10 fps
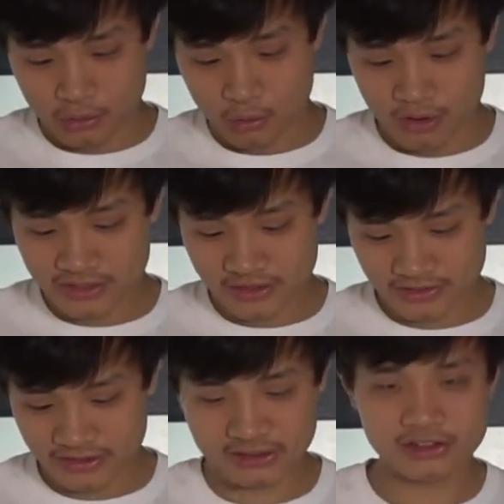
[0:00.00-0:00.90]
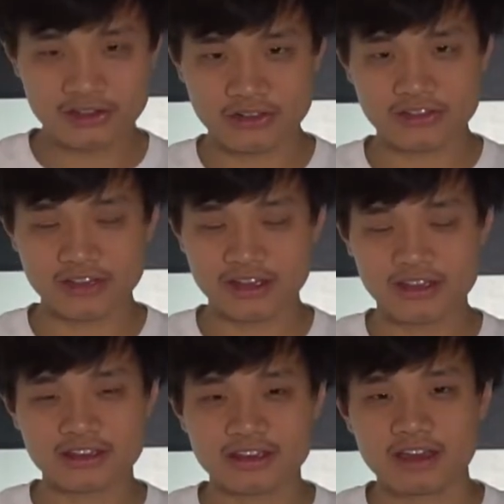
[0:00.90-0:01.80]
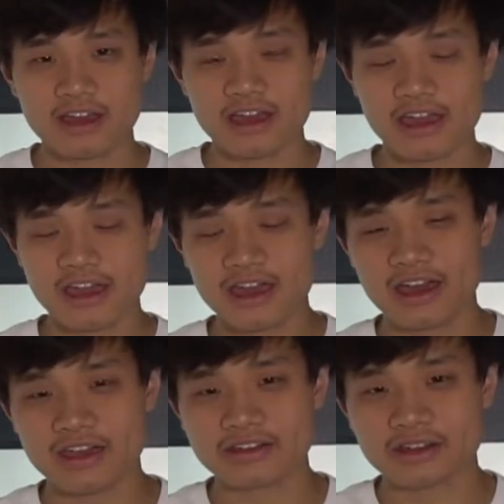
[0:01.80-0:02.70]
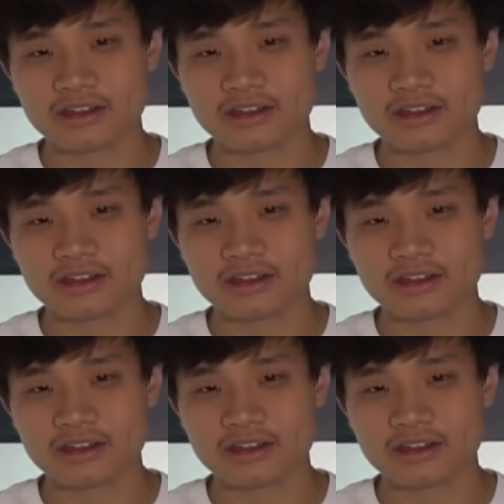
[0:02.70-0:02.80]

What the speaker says: what the tea looks like and